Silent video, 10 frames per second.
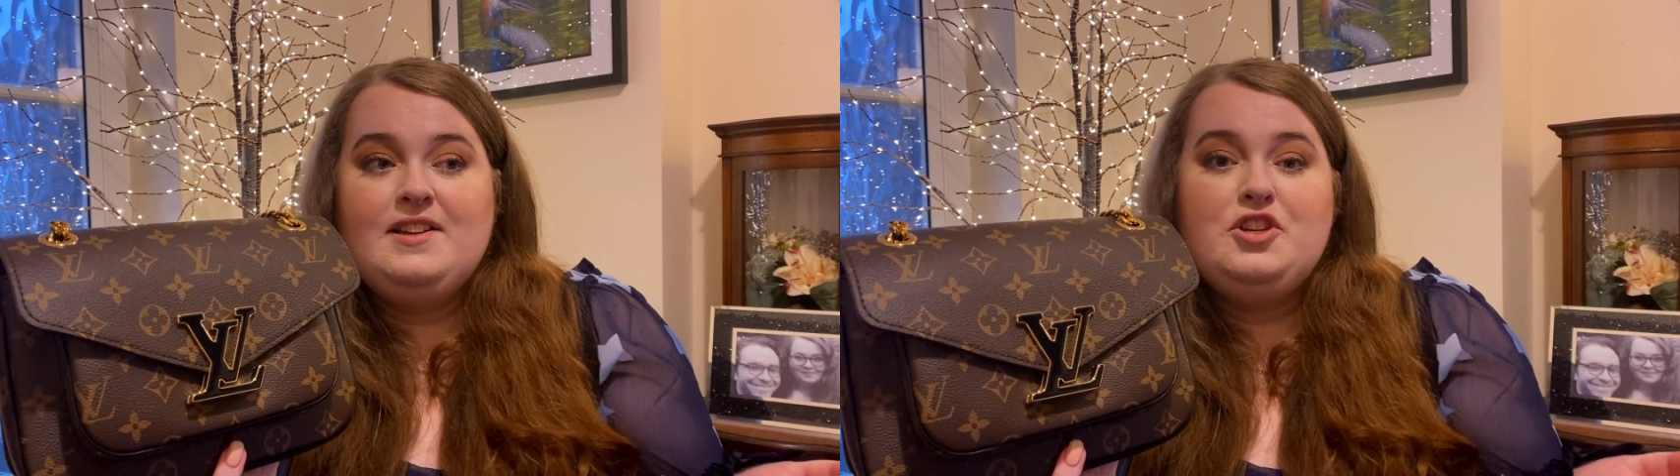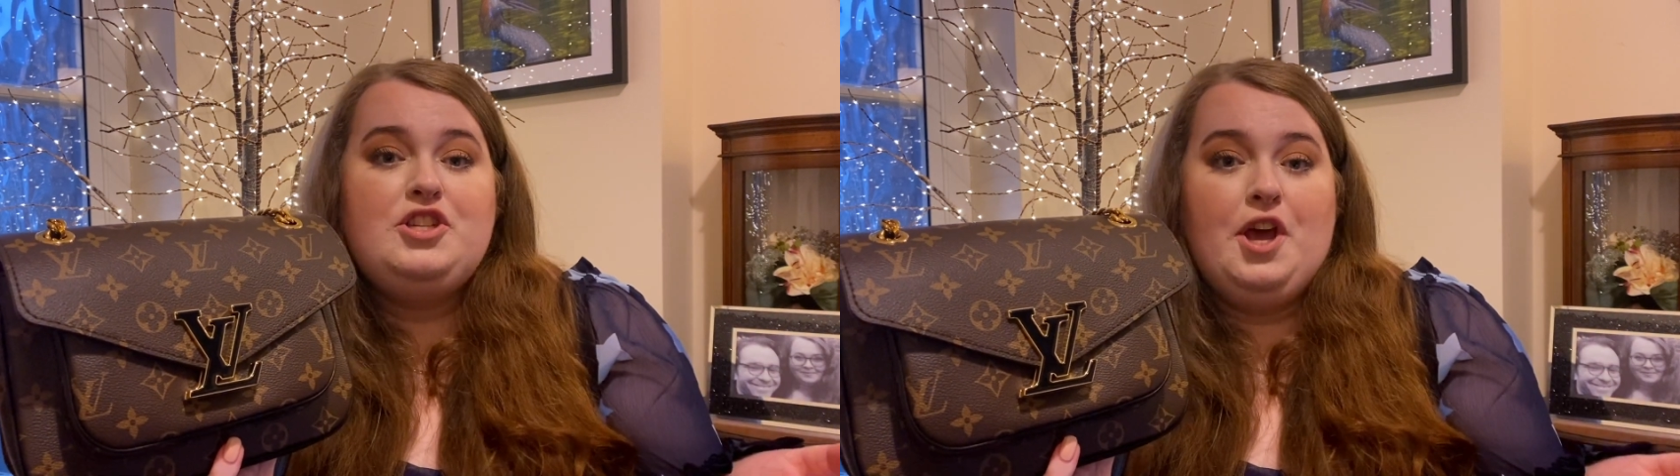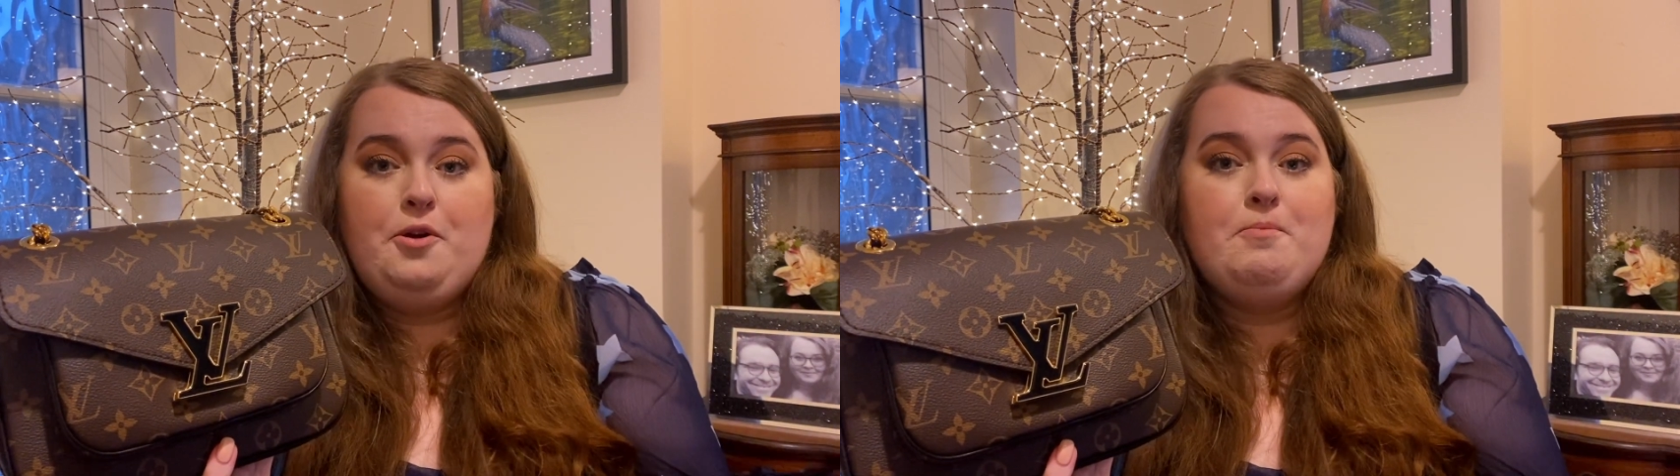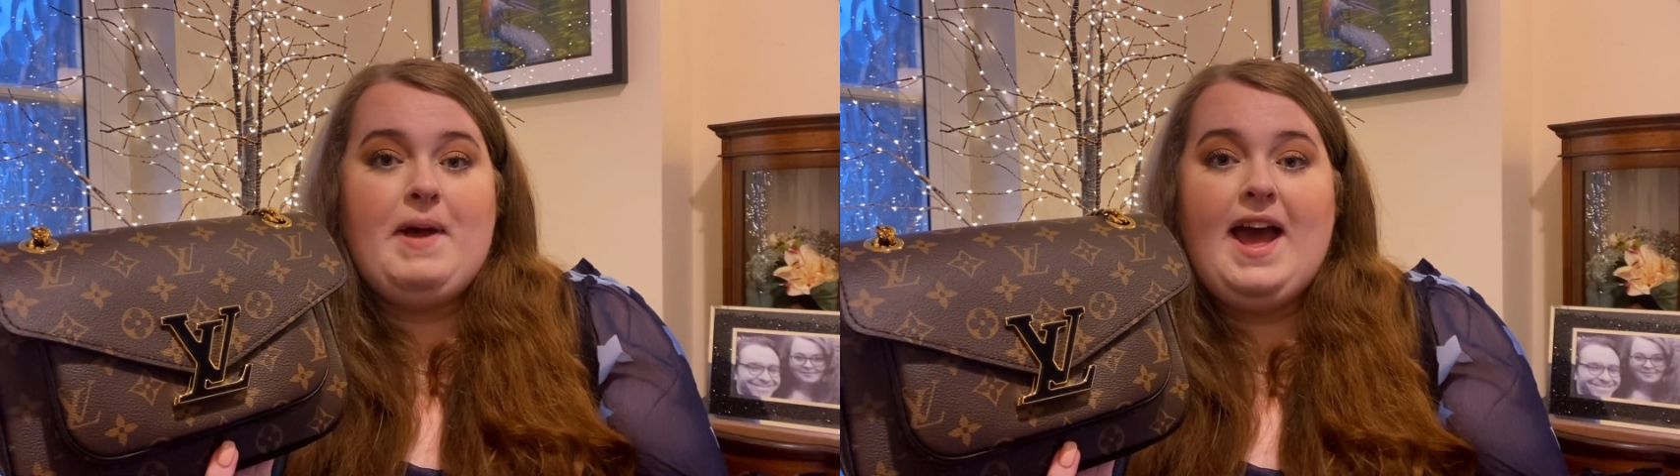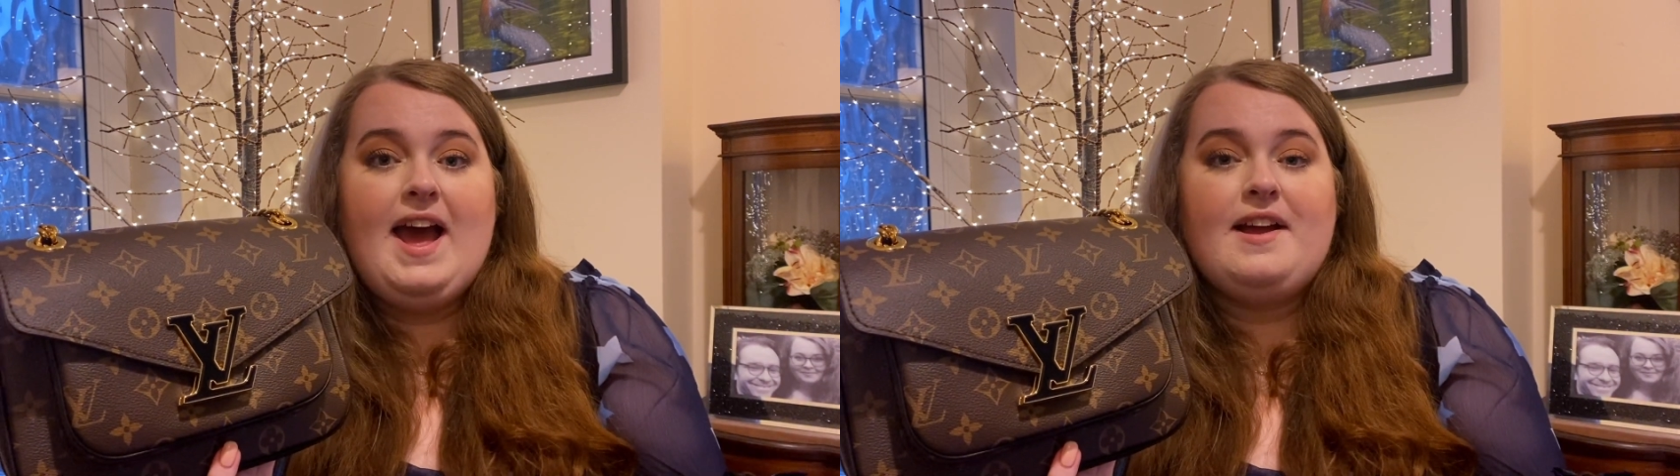tote
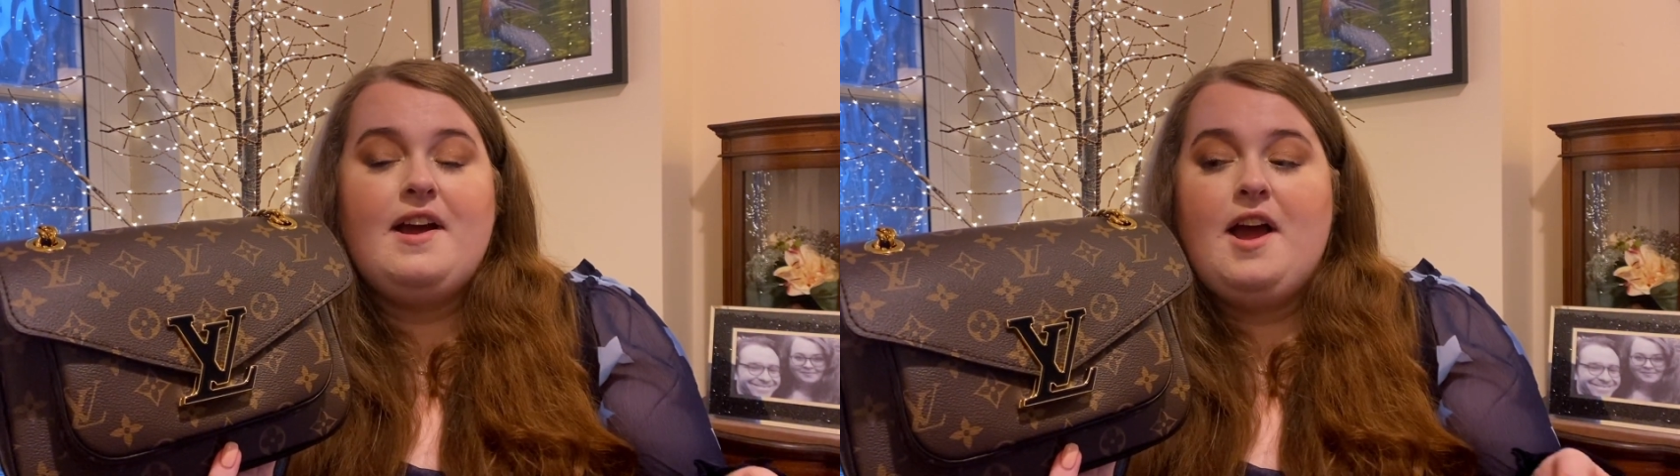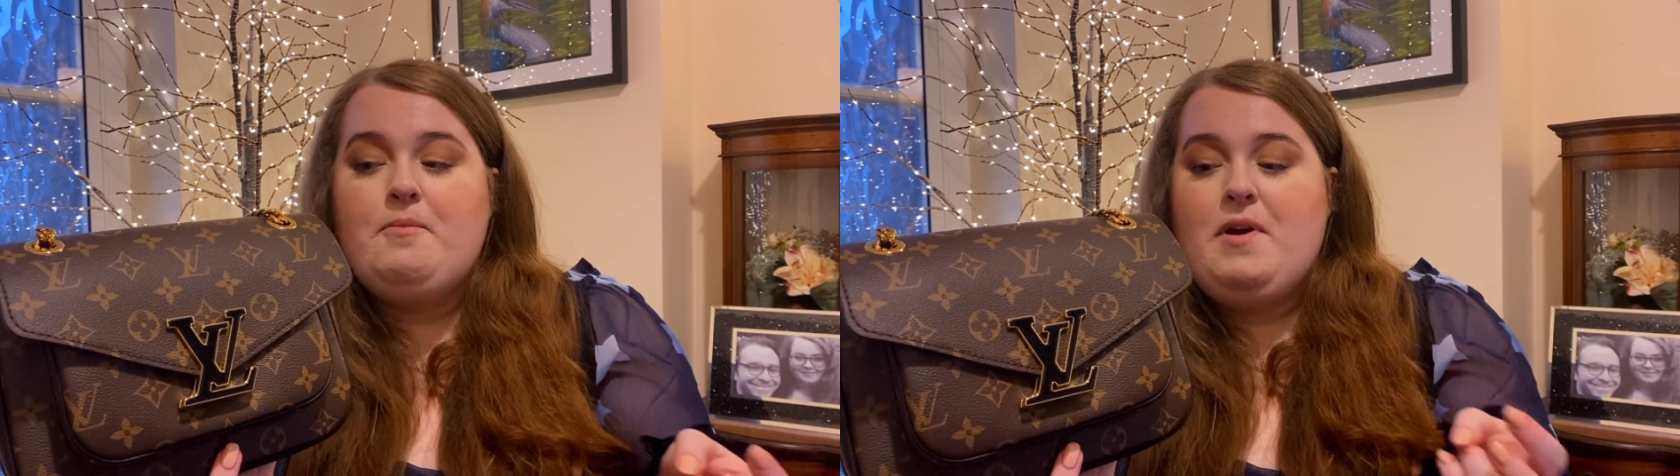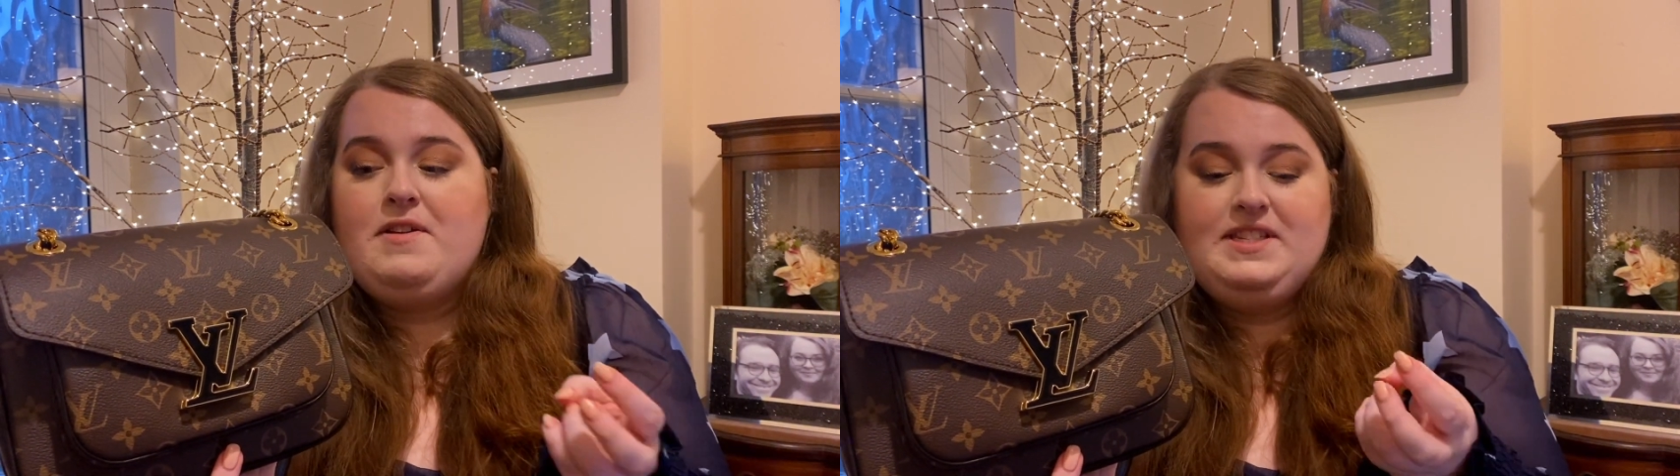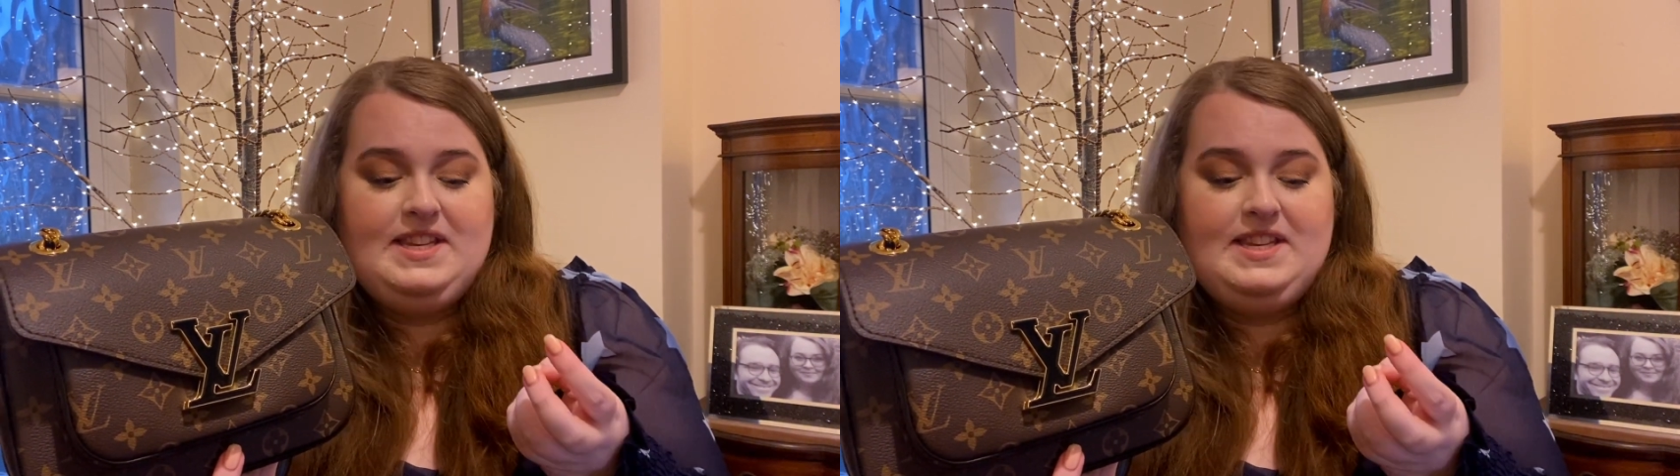bag, um, whereas